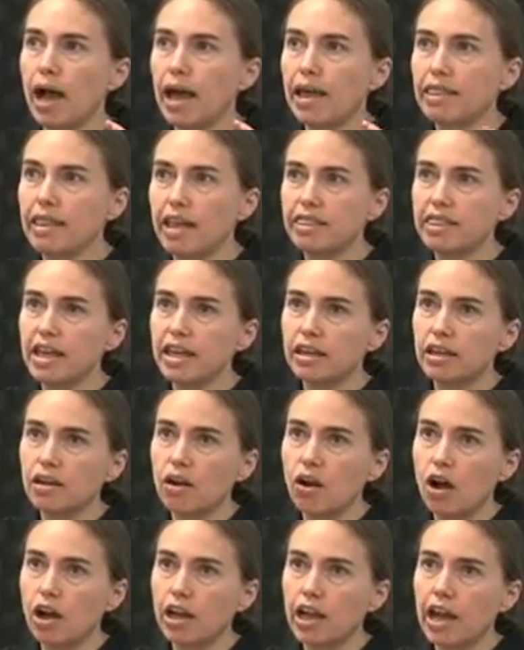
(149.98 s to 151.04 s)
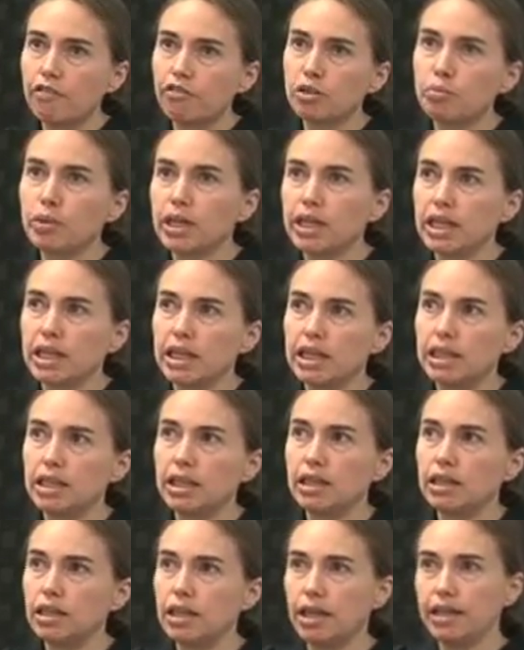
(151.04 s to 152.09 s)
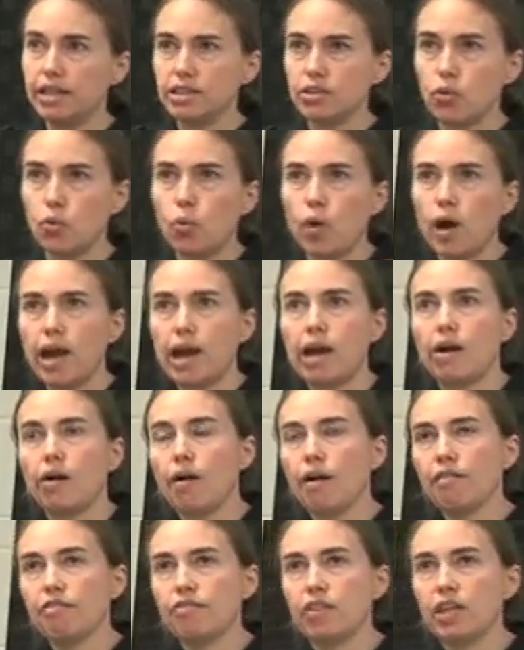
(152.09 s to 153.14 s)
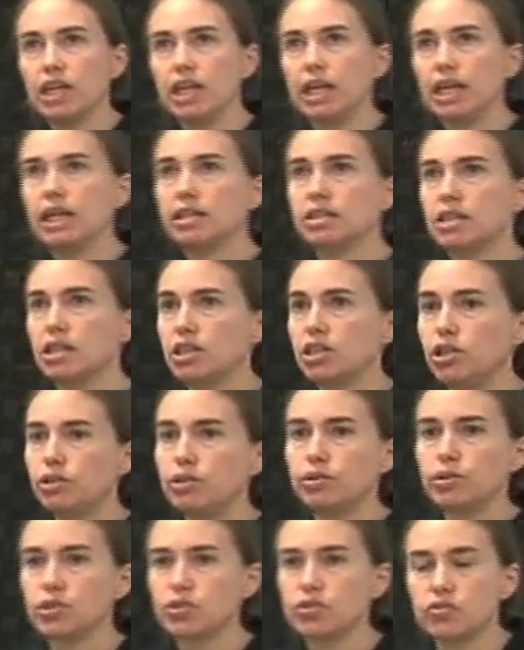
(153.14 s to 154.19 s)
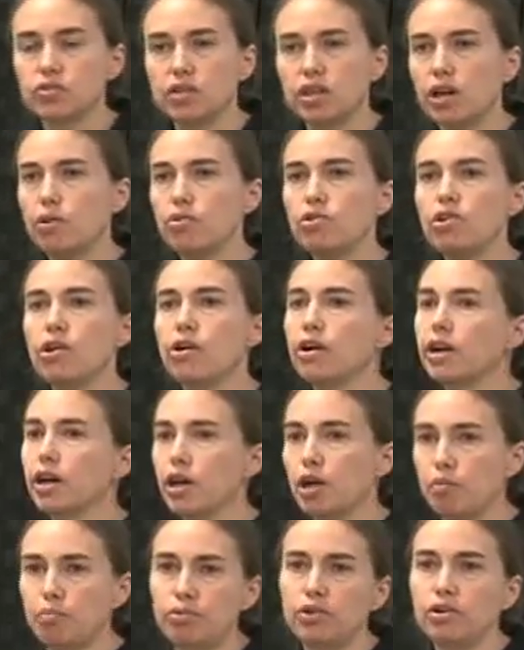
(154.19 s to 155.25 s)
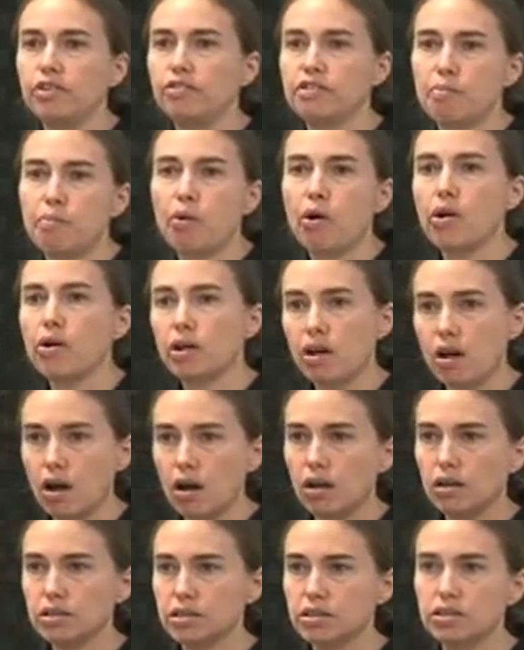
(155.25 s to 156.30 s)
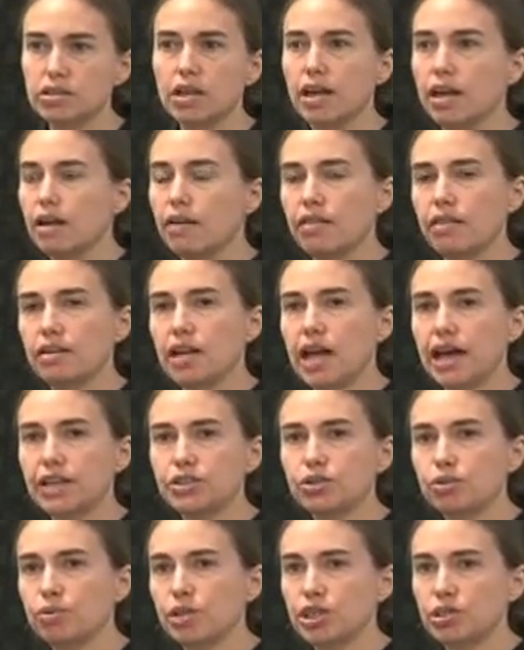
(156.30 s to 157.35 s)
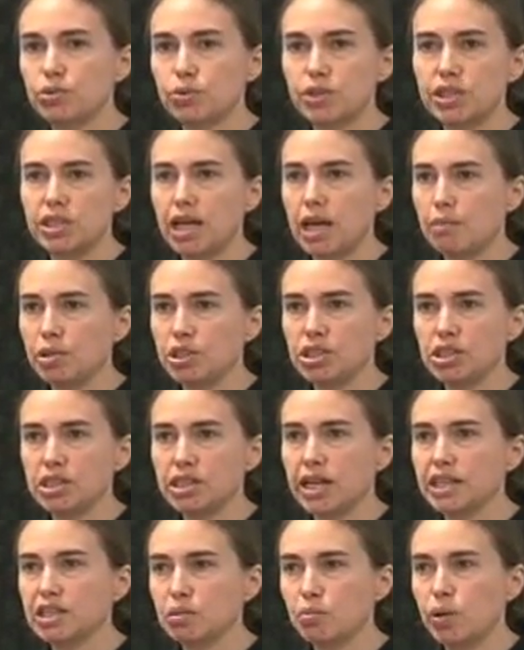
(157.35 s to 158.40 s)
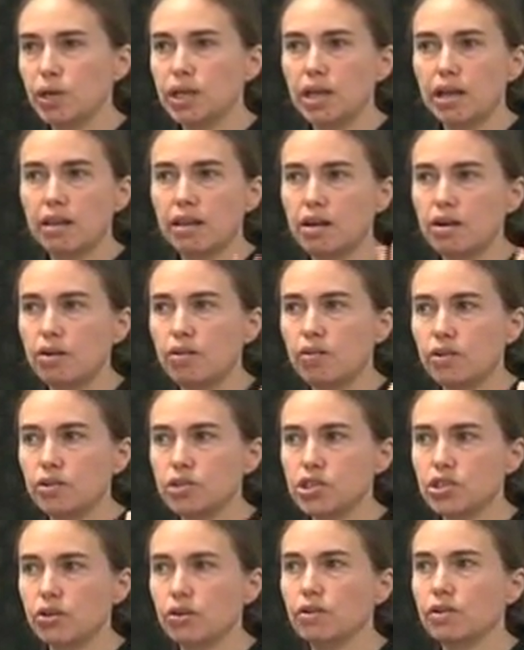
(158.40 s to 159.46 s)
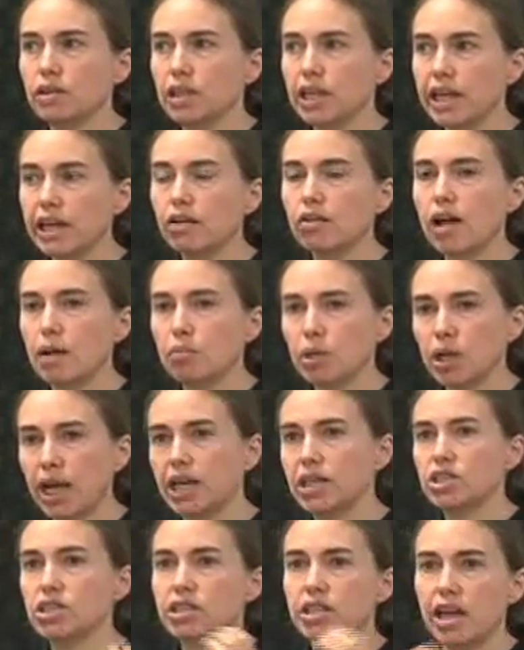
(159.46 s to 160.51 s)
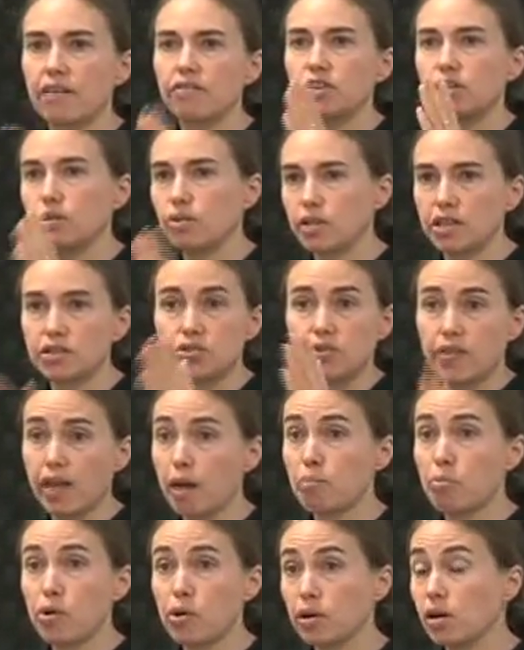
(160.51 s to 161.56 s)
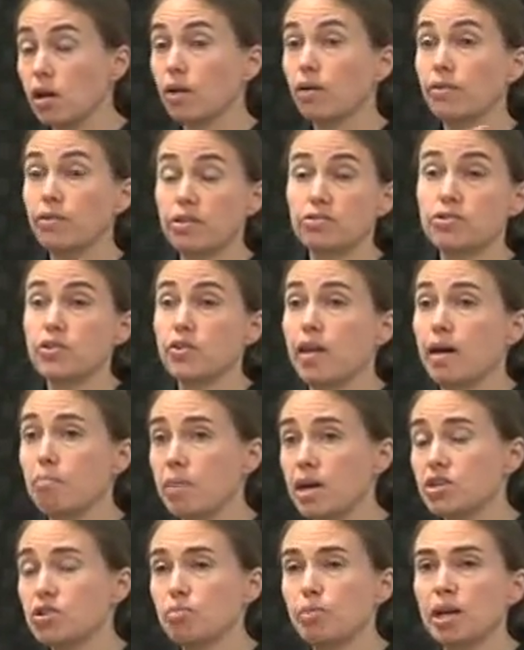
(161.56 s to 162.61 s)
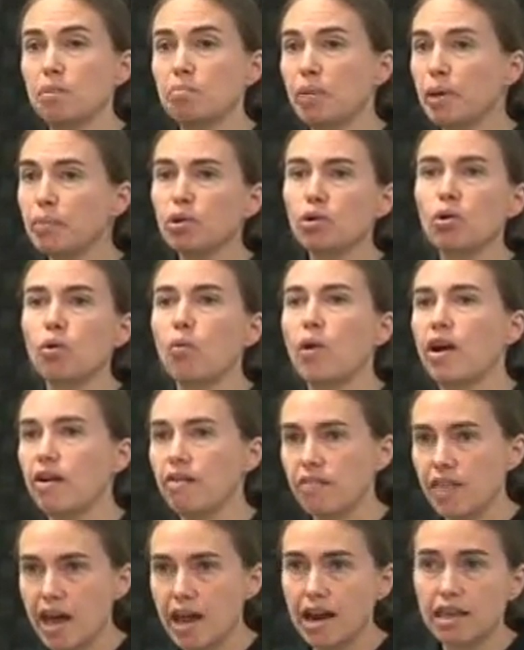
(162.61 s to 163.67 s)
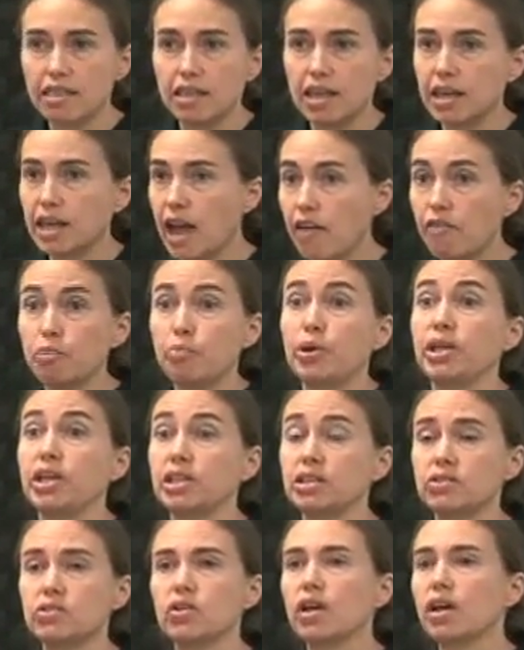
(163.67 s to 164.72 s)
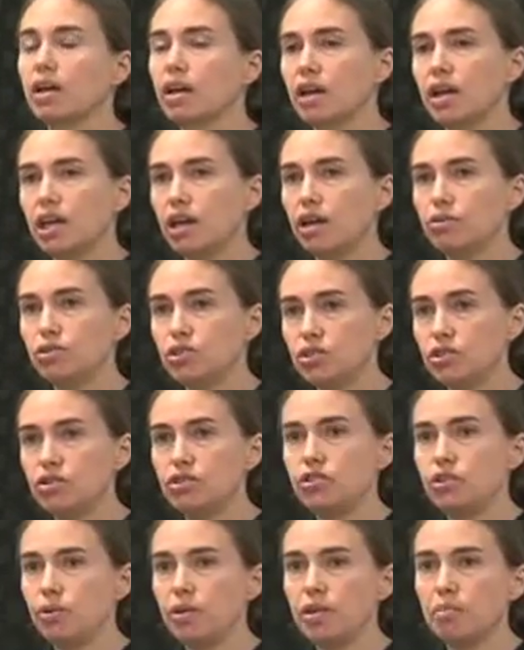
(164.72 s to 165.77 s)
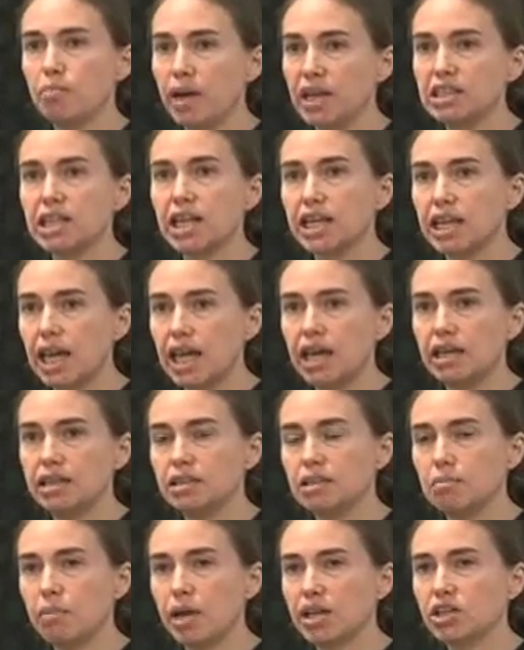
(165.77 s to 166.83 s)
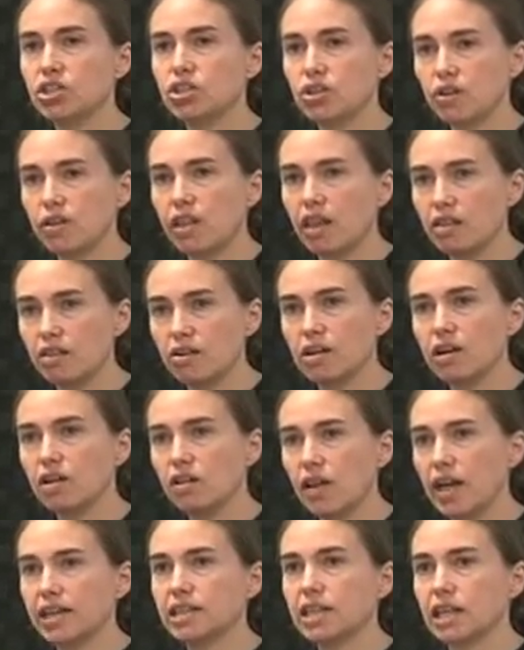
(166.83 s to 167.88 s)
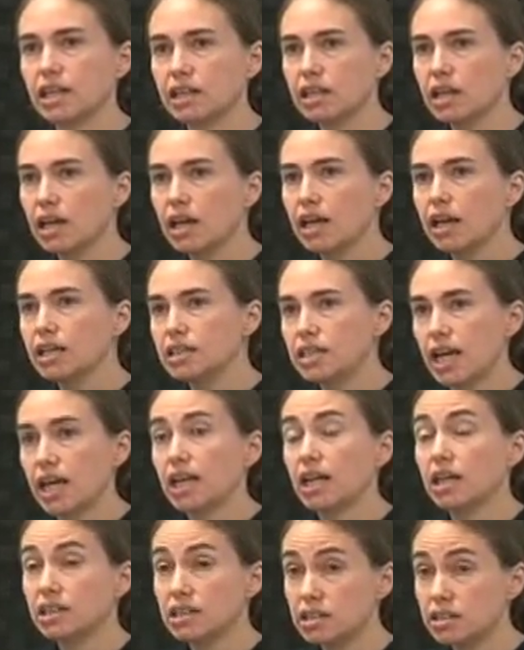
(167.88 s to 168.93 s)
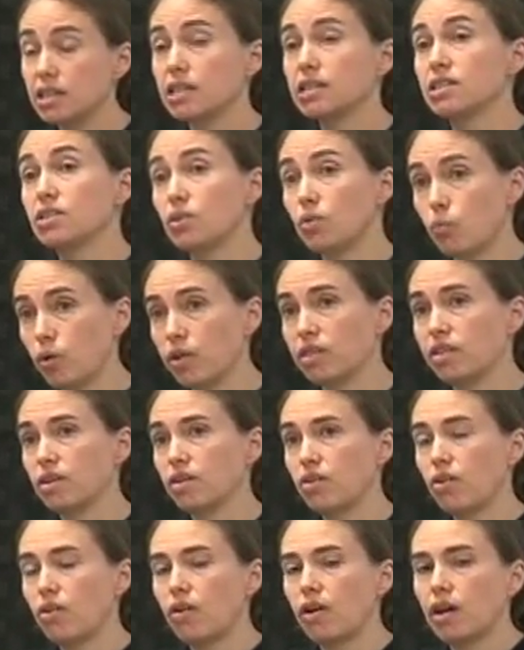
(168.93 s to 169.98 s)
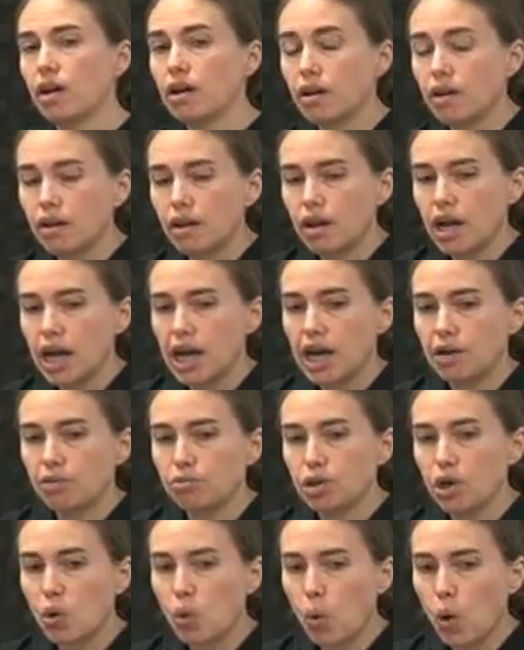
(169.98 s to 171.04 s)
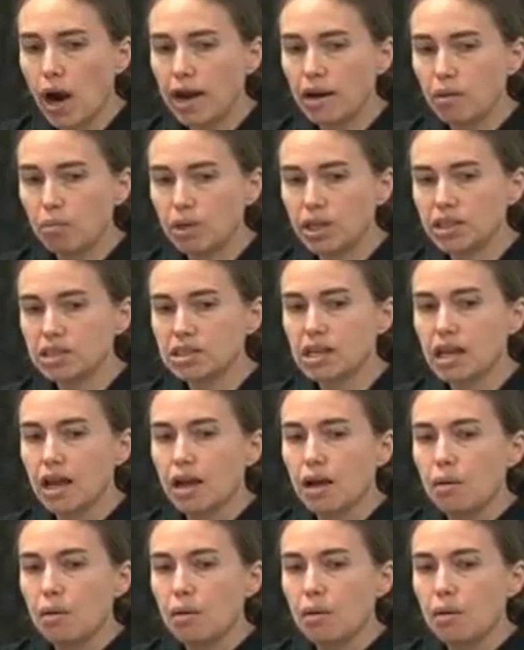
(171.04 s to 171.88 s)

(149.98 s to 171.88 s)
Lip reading: I think everybody is aware of the need to use NERDA-approved protocols, the natural resource damage assessment. There are certain legal obligations that you have to do this or that protocol or this or that measurement, and people are aware of that. And I think everybody is doing the best they can to make sure that they're collecting data consistent with the NERDA requirements.